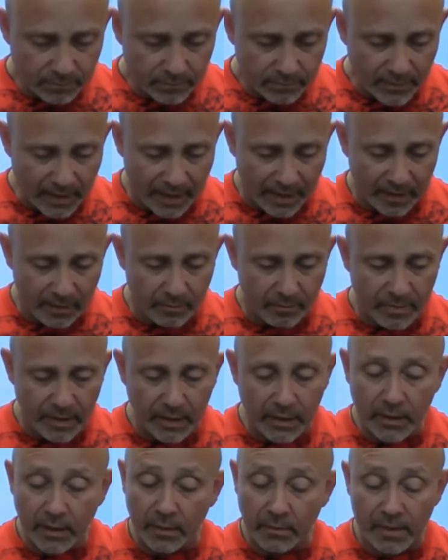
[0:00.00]
I
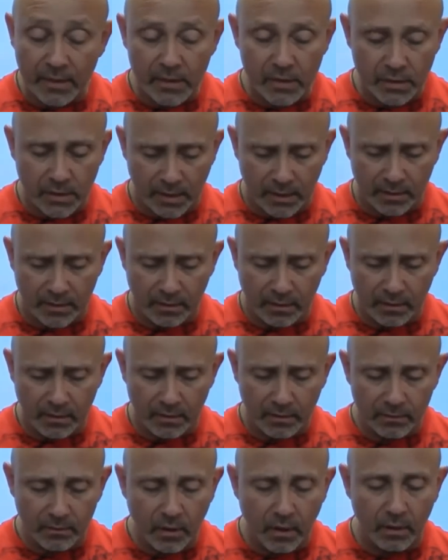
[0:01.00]
made a mistake
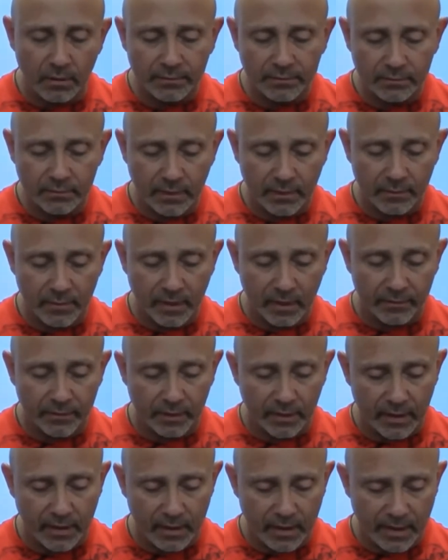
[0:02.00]
here. Oh, I
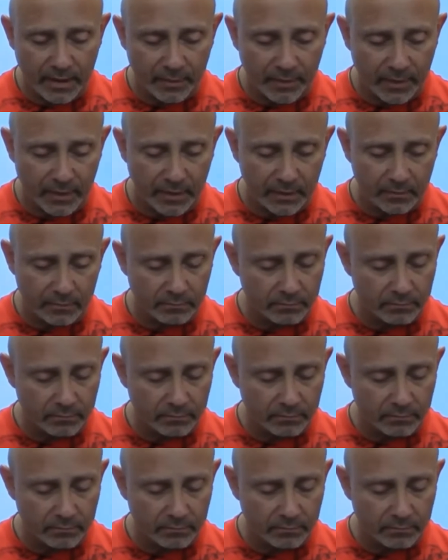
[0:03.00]
forgot IP.